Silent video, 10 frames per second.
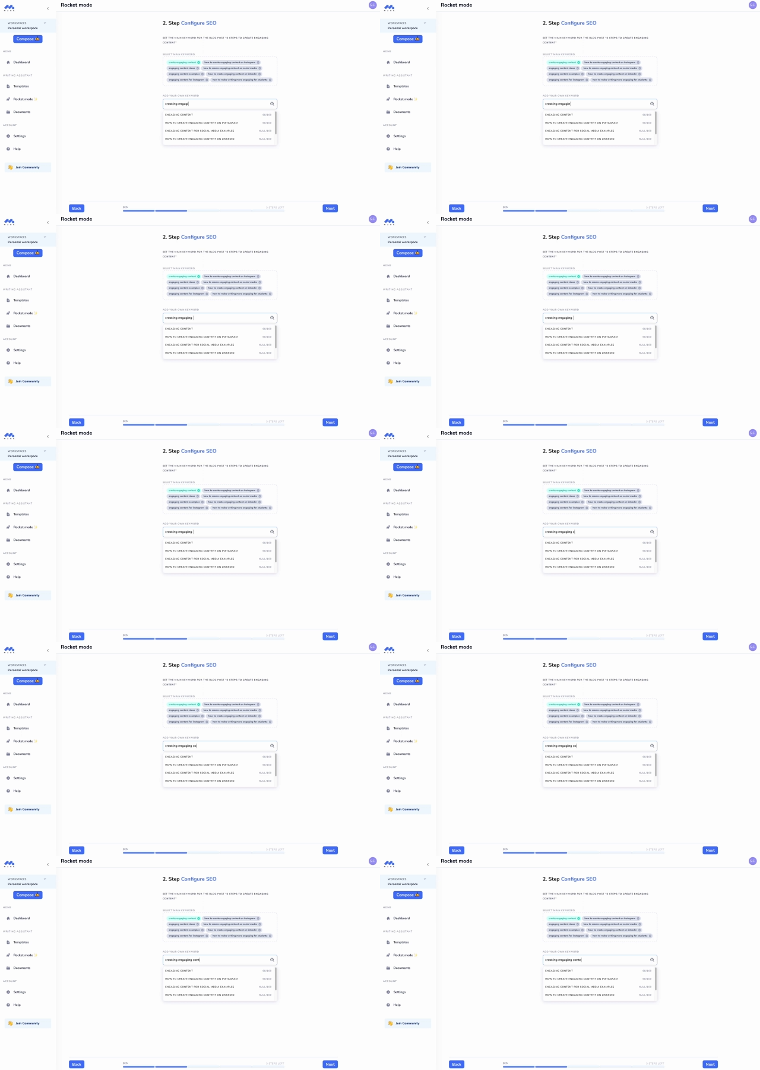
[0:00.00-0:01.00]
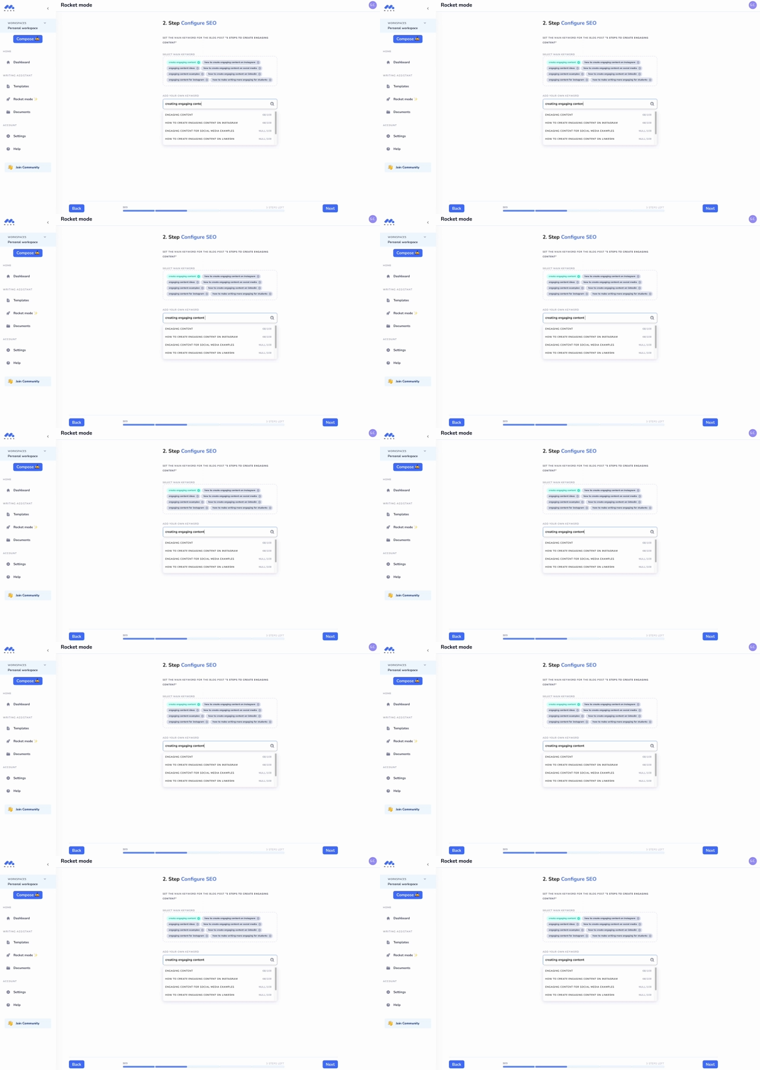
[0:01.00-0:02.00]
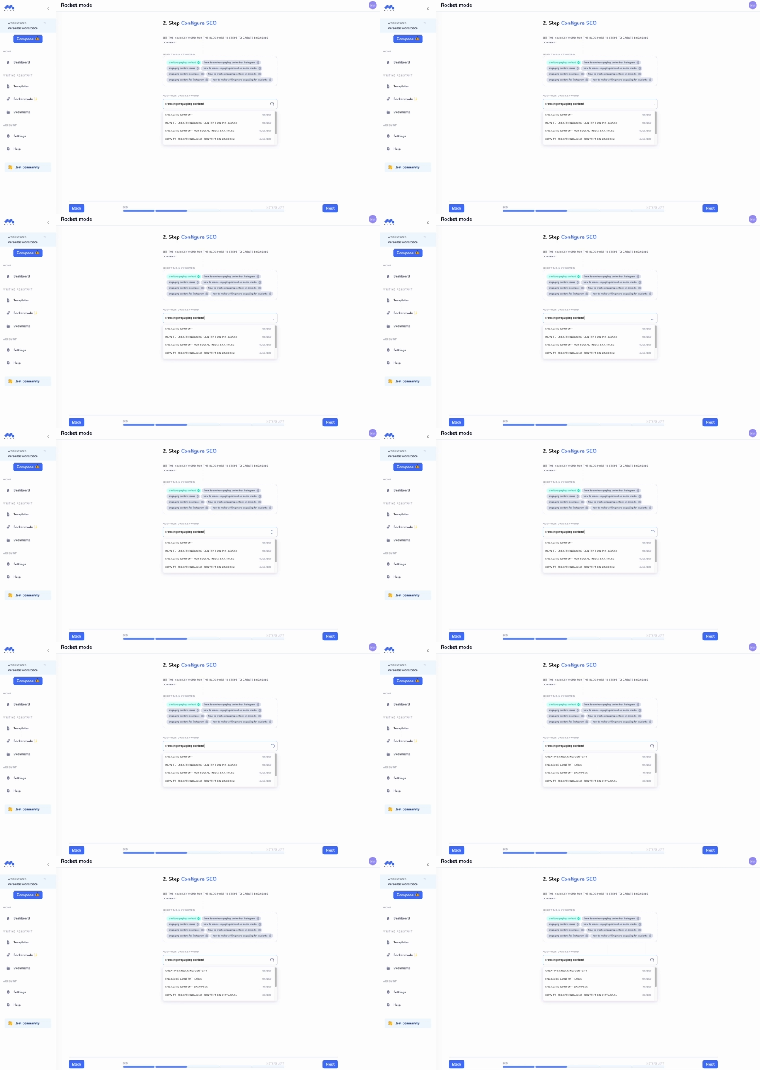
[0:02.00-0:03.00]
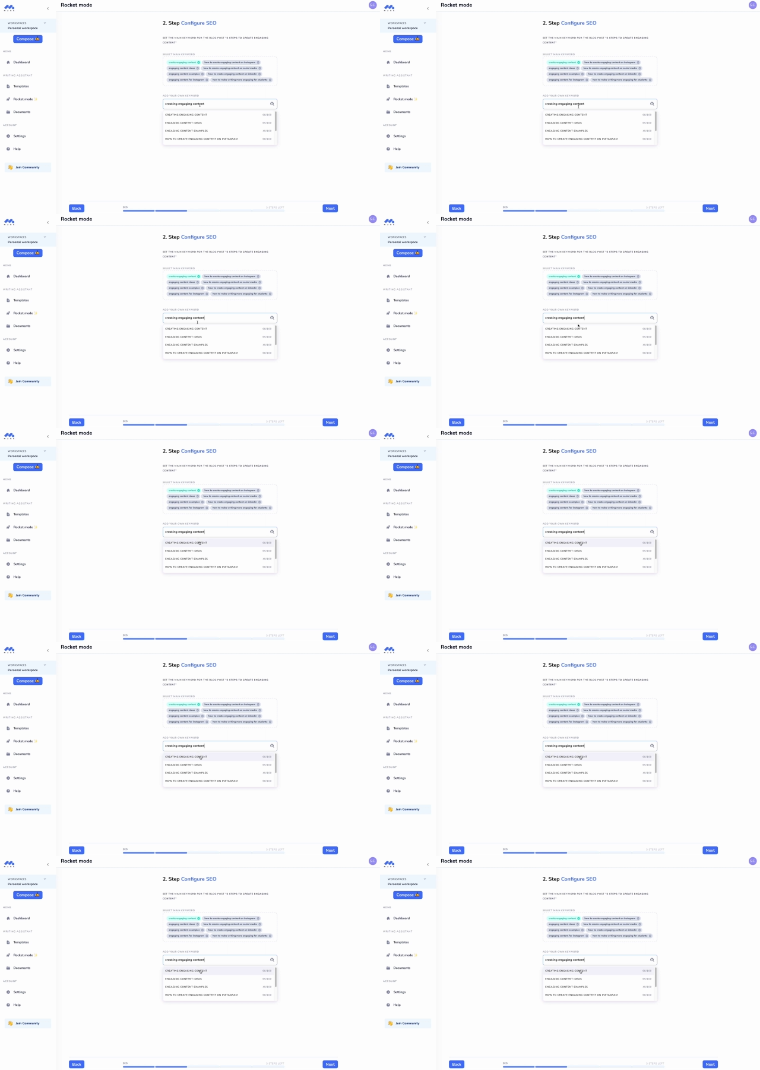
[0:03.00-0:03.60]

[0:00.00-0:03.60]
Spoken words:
(no speaker visible)